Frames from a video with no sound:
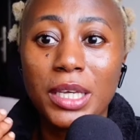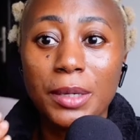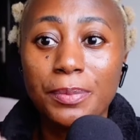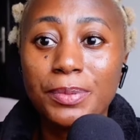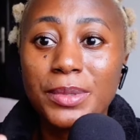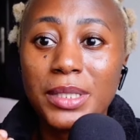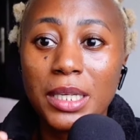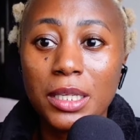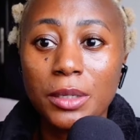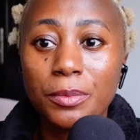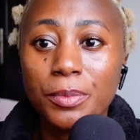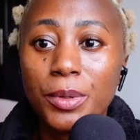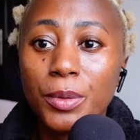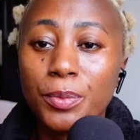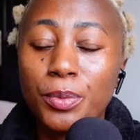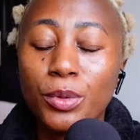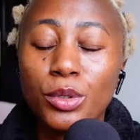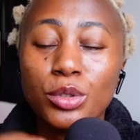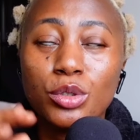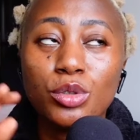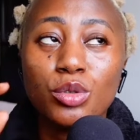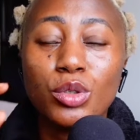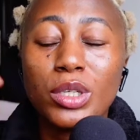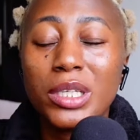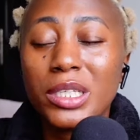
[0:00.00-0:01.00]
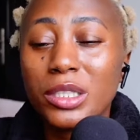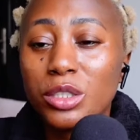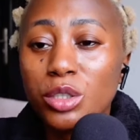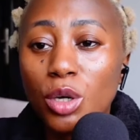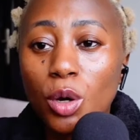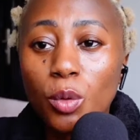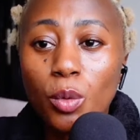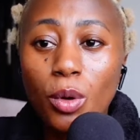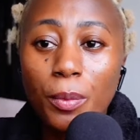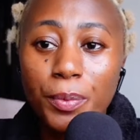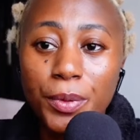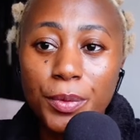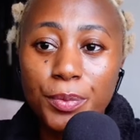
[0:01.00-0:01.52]
keep telling people to
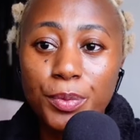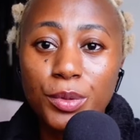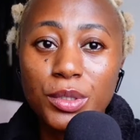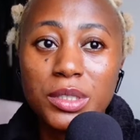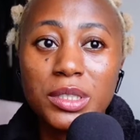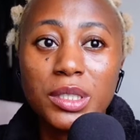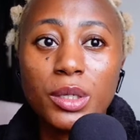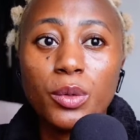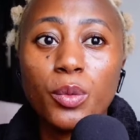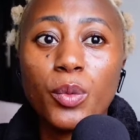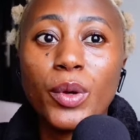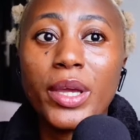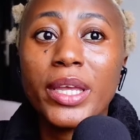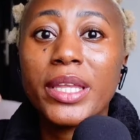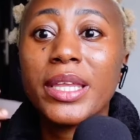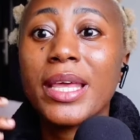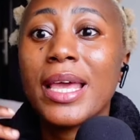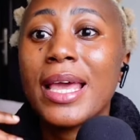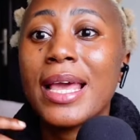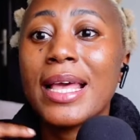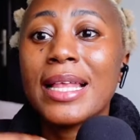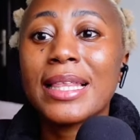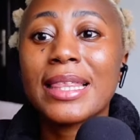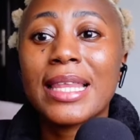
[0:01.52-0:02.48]
ignore what people say when